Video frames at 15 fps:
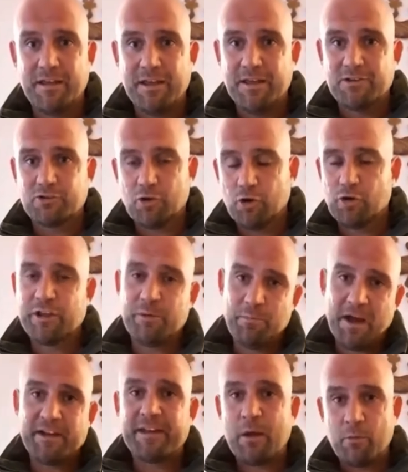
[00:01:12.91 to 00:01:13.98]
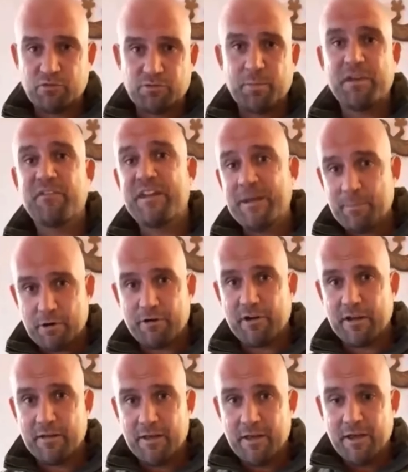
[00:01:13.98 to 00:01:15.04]
So looking back now, I was a bit of an hypocrite.
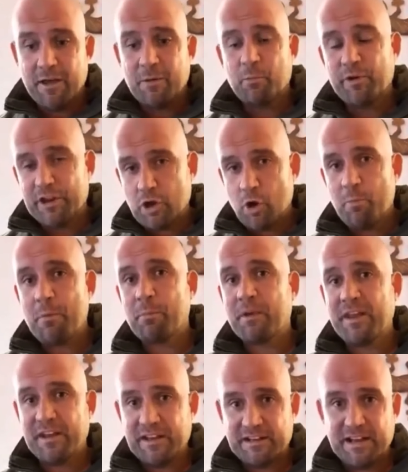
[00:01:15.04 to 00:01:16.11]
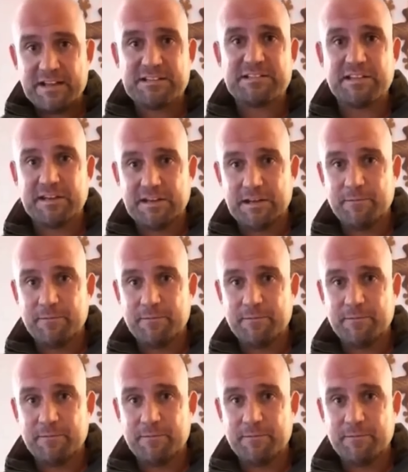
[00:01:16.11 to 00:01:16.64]
But he come and planted that seed.